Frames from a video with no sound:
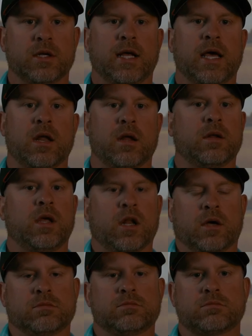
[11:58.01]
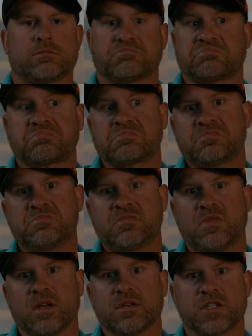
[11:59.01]
And, you know,
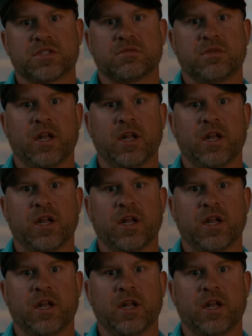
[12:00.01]
just